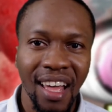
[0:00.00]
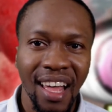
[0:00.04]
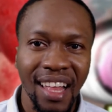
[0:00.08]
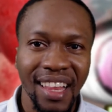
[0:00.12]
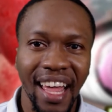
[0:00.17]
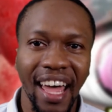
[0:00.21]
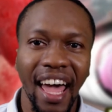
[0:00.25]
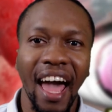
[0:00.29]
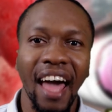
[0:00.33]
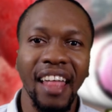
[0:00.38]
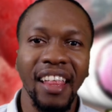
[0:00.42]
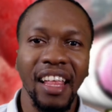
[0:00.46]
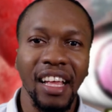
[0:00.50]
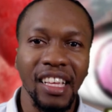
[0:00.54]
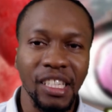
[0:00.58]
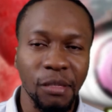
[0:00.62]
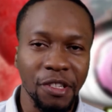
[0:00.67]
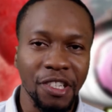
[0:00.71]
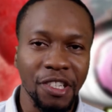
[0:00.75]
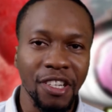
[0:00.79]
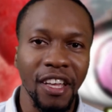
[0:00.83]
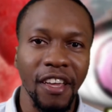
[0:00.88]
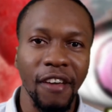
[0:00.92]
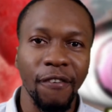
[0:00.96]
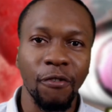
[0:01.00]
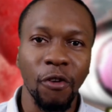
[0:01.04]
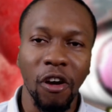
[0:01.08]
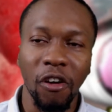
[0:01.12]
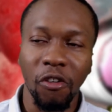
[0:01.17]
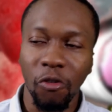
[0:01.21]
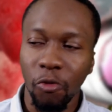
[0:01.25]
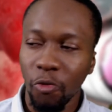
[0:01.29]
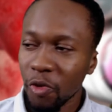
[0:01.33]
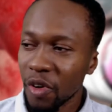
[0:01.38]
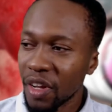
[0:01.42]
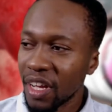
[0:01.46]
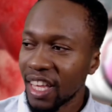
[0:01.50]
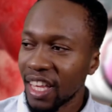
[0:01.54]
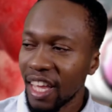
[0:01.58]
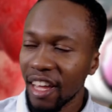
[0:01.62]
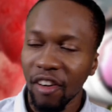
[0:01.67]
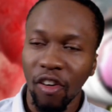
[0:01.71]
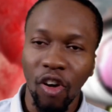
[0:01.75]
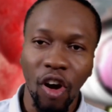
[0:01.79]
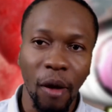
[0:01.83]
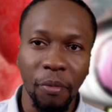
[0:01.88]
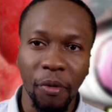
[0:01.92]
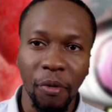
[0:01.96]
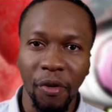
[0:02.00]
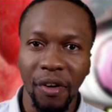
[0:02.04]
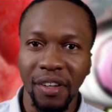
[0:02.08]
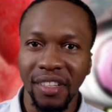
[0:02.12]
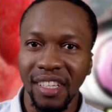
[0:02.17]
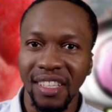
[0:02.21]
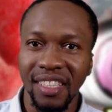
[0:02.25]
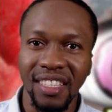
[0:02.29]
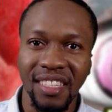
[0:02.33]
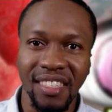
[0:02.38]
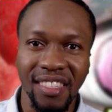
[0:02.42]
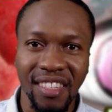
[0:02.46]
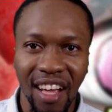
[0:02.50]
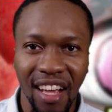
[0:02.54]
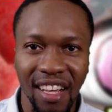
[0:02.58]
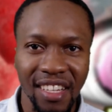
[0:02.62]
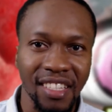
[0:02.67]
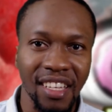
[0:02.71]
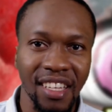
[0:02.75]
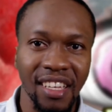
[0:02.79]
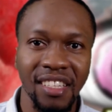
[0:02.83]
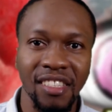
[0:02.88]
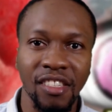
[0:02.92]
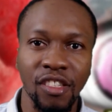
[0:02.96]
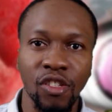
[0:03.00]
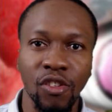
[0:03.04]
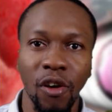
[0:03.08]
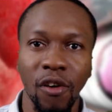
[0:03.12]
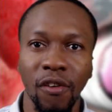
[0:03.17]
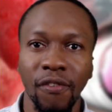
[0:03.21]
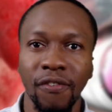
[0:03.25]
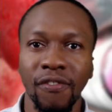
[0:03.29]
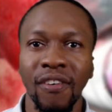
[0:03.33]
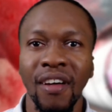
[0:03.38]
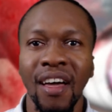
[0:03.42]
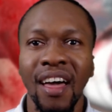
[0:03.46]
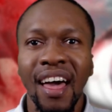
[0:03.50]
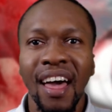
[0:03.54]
Like, and especially if we're really incorporating the Sasuke stuff,